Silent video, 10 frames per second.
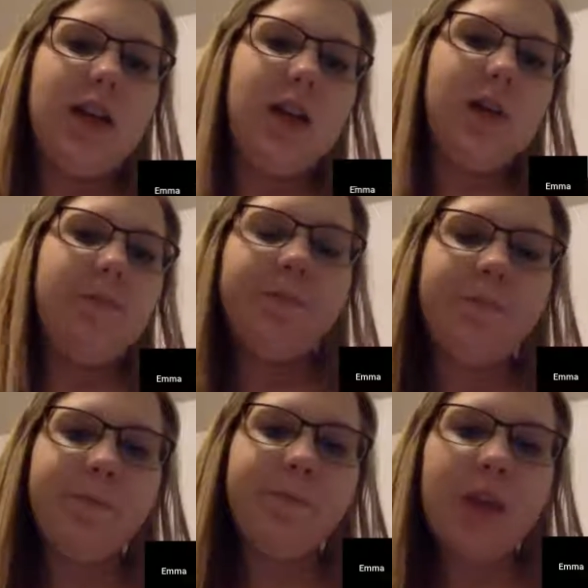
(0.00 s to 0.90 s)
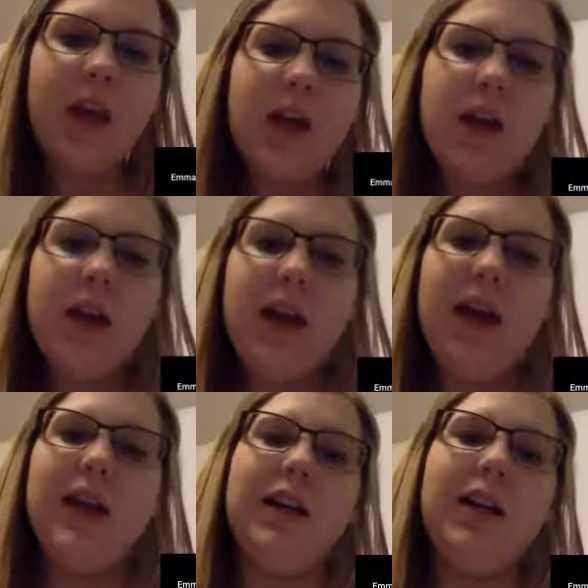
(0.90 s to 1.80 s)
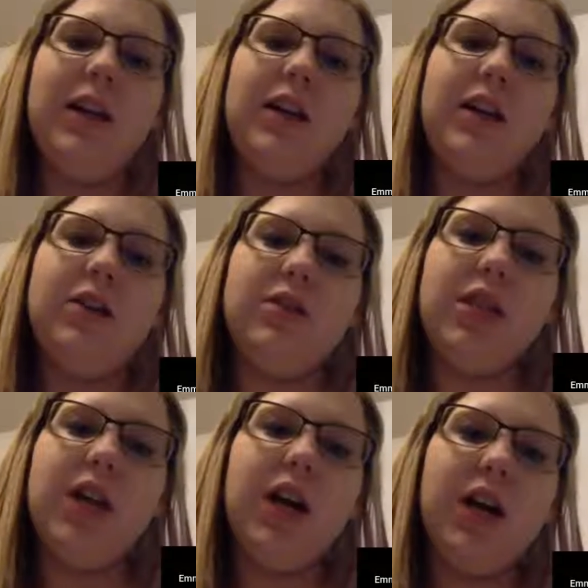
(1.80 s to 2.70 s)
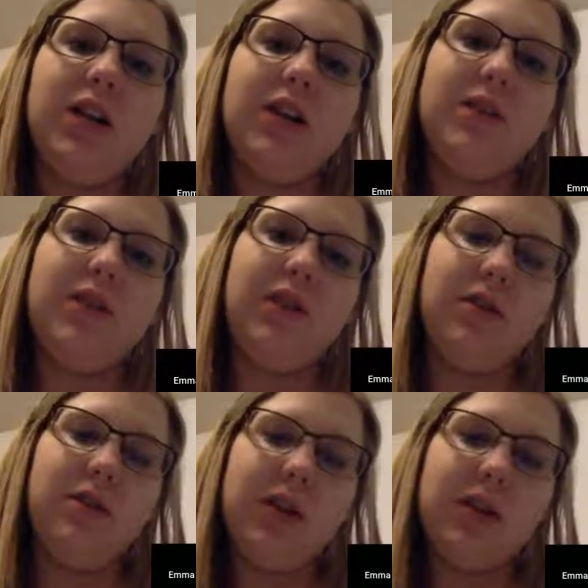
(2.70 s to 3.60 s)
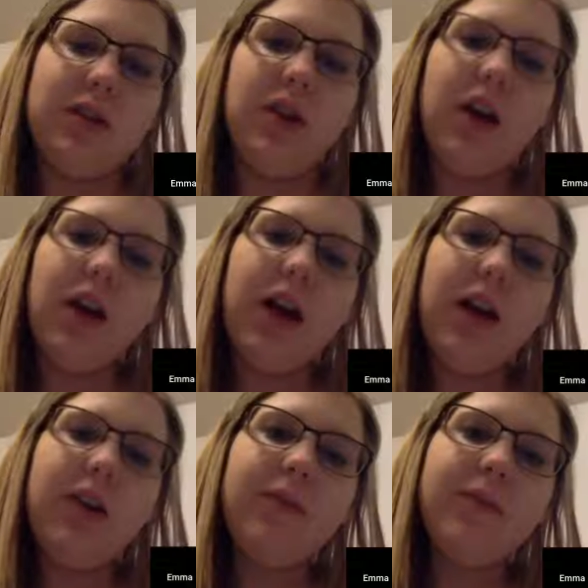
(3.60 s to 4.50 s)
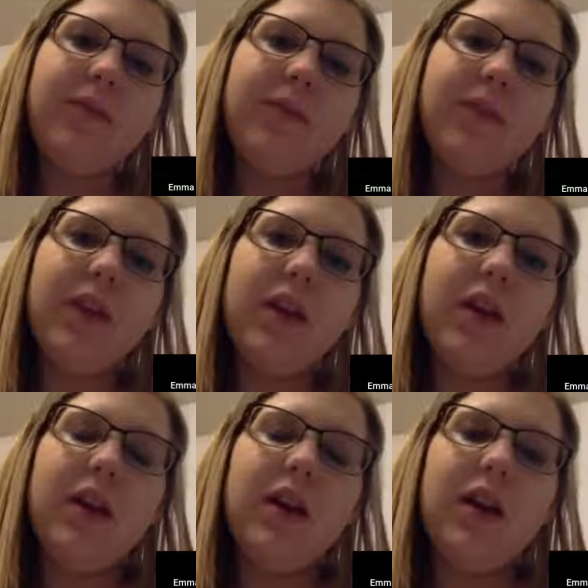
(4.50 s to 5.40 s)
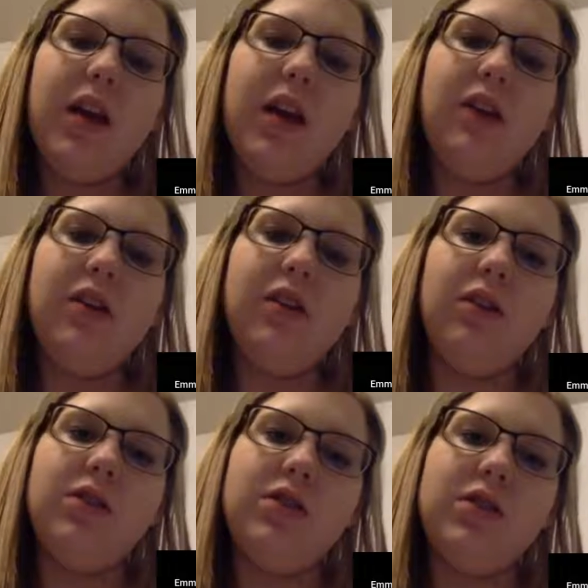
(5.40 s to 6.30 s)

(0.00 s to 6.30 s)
Sea, and there's tons of earthquakes along it. And you'll just,